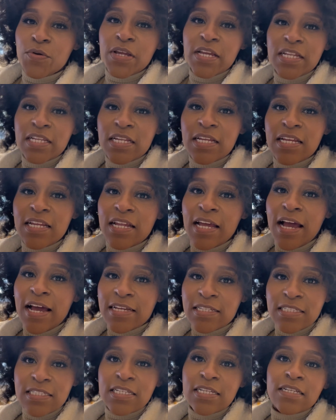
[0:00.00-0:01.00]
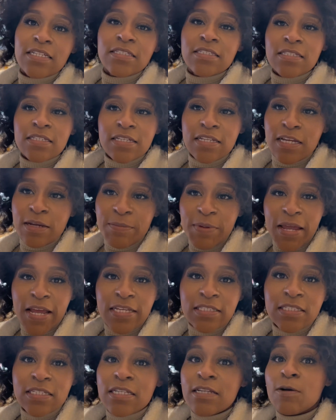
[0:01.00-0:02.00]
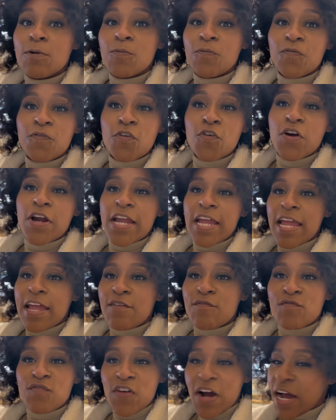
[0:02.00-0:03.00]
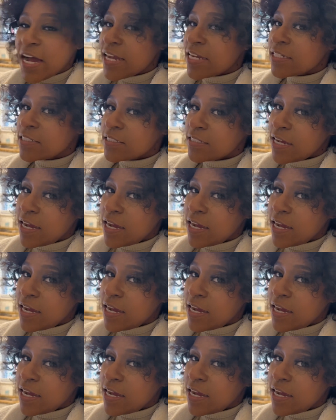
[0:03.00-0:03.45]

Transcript: and then I sent it to them, asking them for advice.